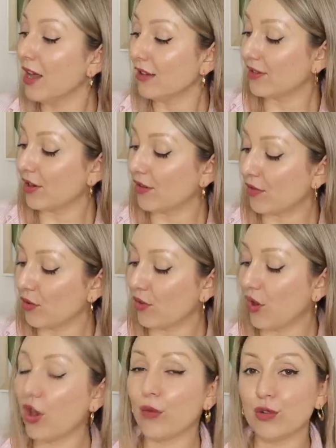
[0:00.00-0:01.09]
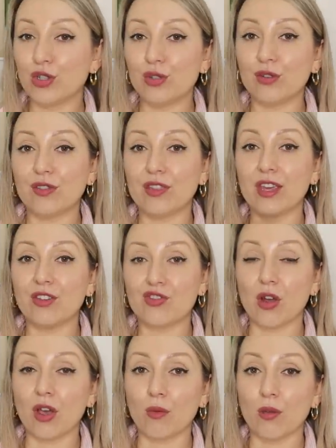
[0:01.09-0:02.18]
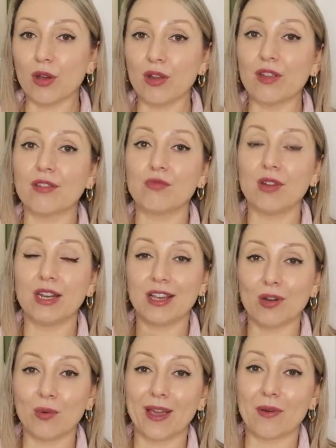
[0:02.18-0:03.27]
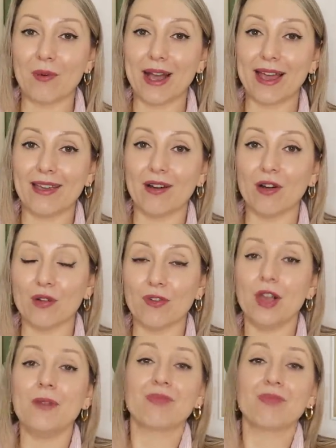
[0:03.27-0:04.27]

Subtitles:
So I thought that I would use the dry one as a really quick way of